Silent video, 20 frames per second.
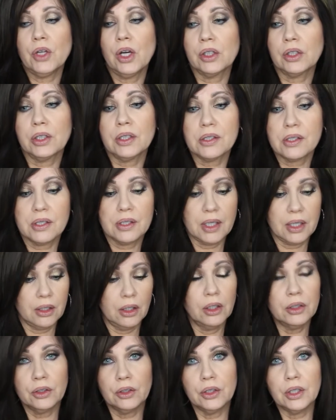not going to stay
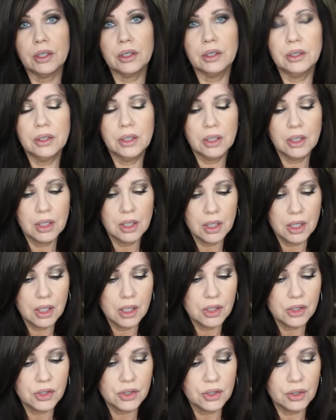on good.
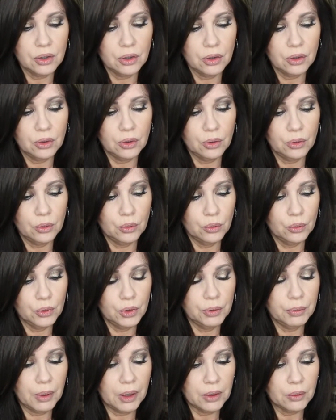So
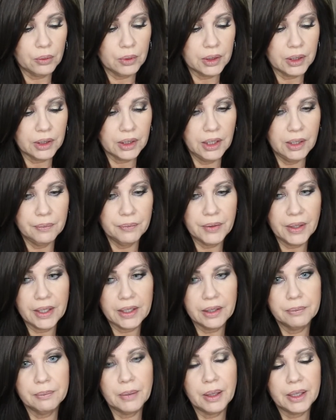you might want to keep
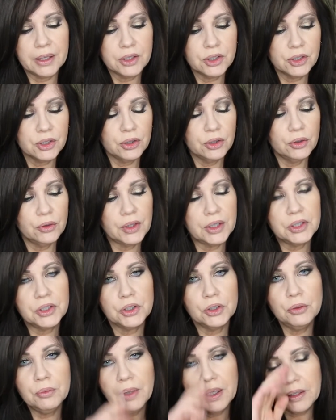that in mind too. They
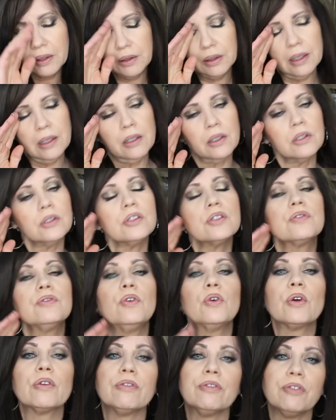do make nails
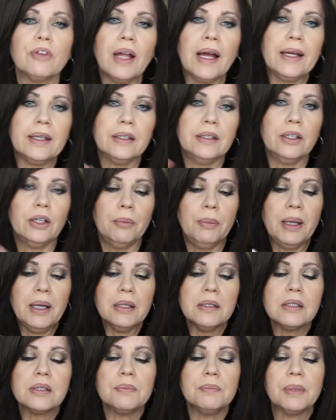for flat nail
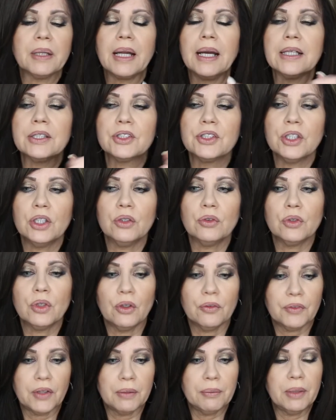beds, but I don't know
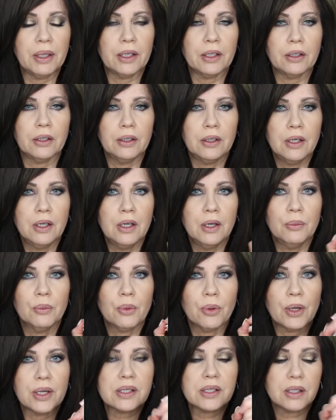if they make
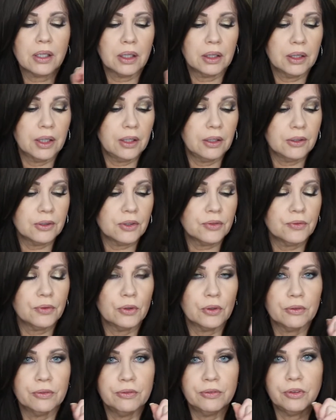press-on nails
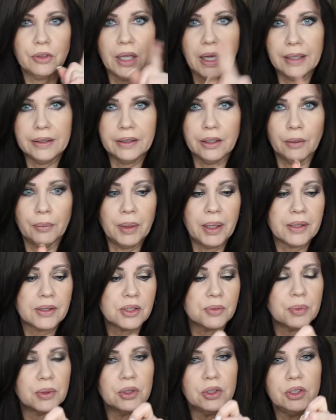for flat nail
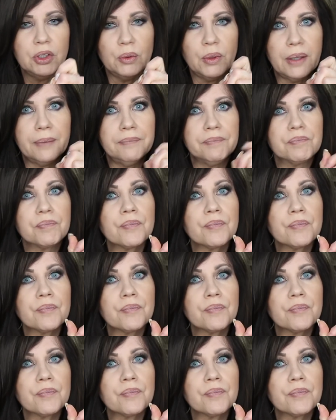beds. But you know what?